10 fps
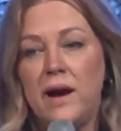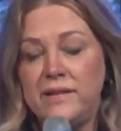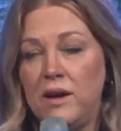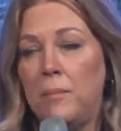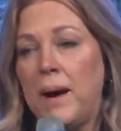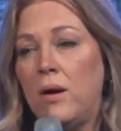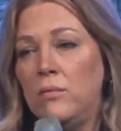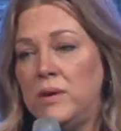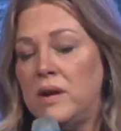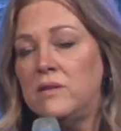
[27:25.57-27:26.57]
I tell my
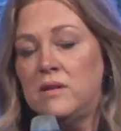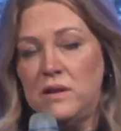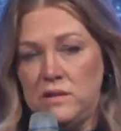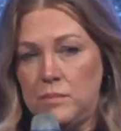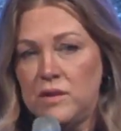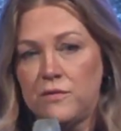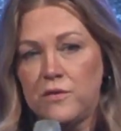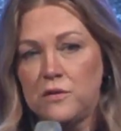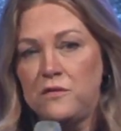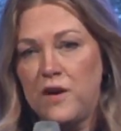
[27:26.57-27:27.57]
own kids it needs to be the
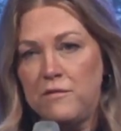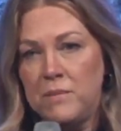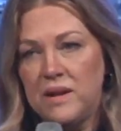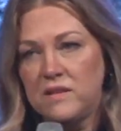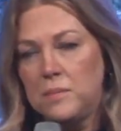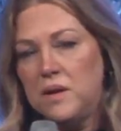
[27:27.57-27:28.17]
first 5 minutes,